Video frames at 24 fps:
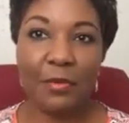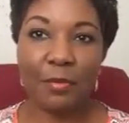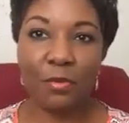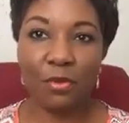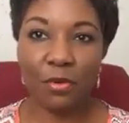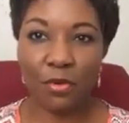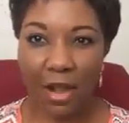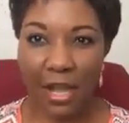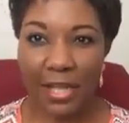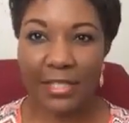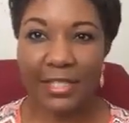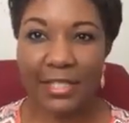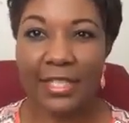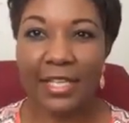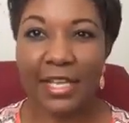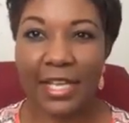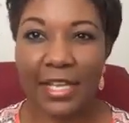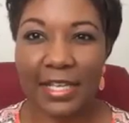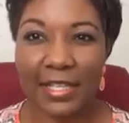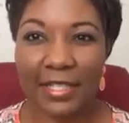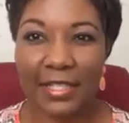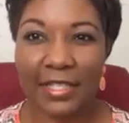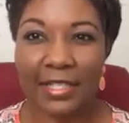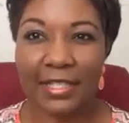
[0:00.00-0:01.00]

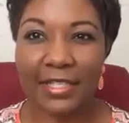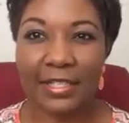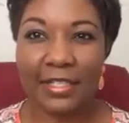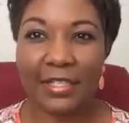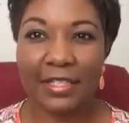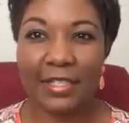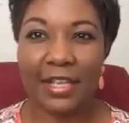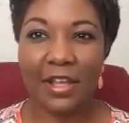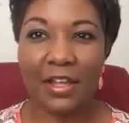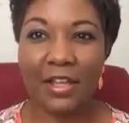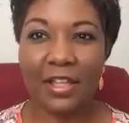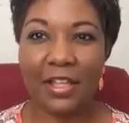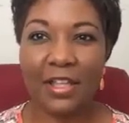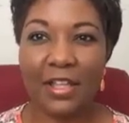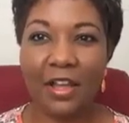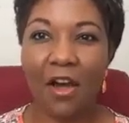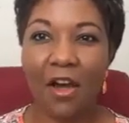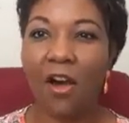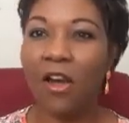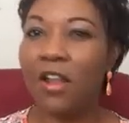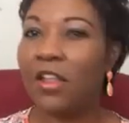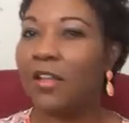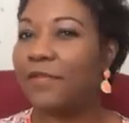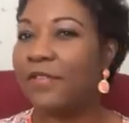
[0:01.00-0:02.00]
process
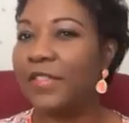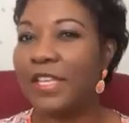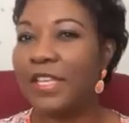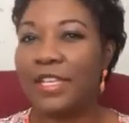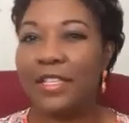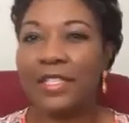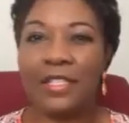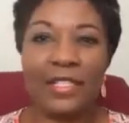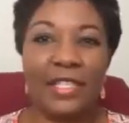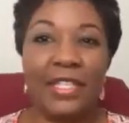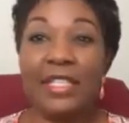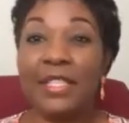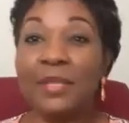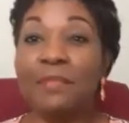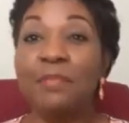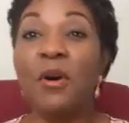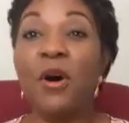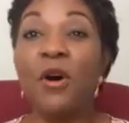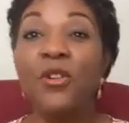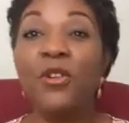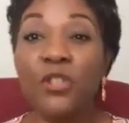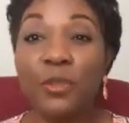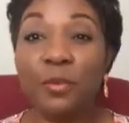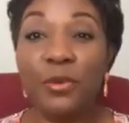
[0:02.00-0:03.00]
all of these
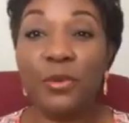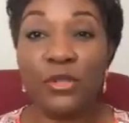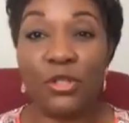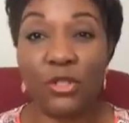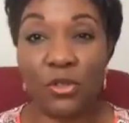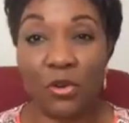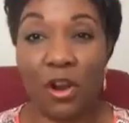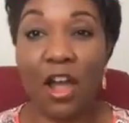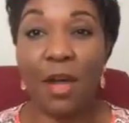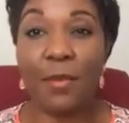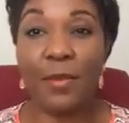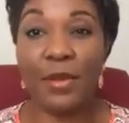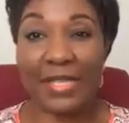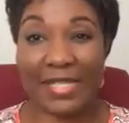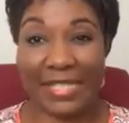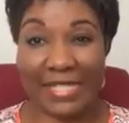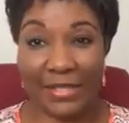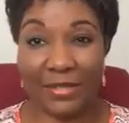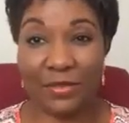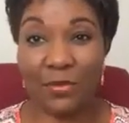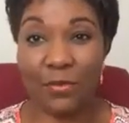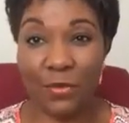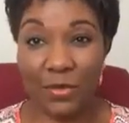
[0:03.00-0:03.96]
multiple traumas